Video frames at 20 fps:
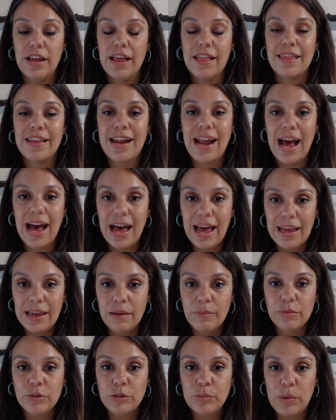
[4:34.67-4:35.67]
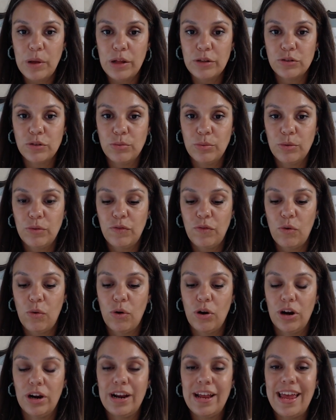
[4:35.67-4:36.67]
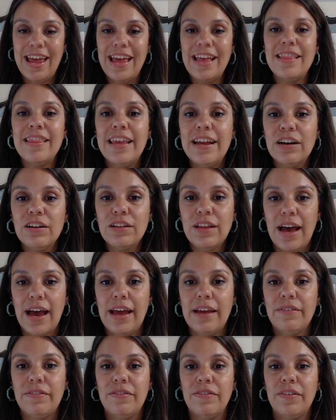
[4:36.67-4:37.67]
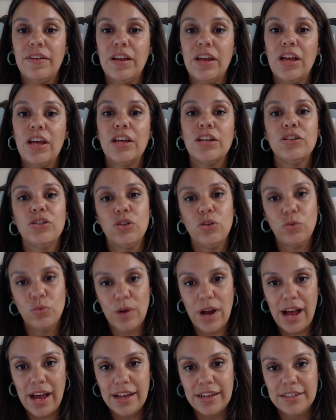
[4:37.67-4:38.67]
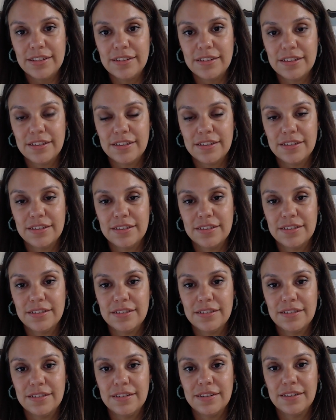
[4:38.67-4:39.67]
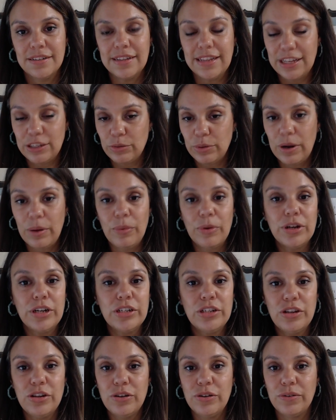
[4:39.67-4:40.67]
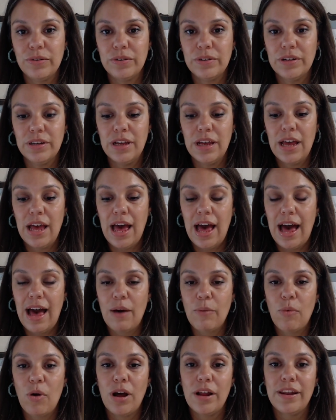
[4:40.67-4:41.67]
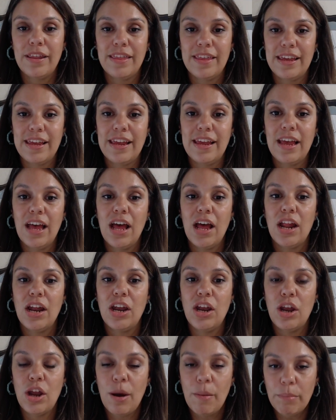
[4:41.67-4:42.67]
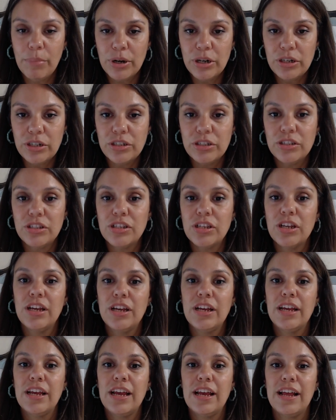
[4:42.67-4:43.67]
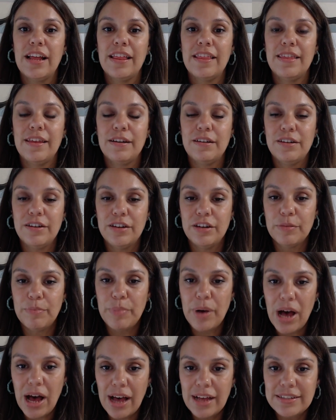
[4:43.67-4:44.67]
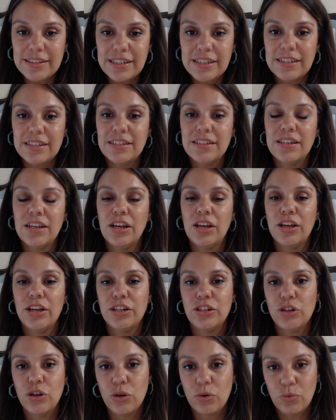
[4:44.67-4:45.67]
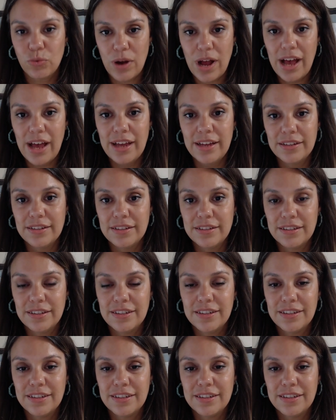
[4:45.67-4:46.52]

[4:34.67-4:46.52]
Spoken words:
that I am responsible for in their life to rise. That's what I want it to do. I want the numbers, the deposits to rise.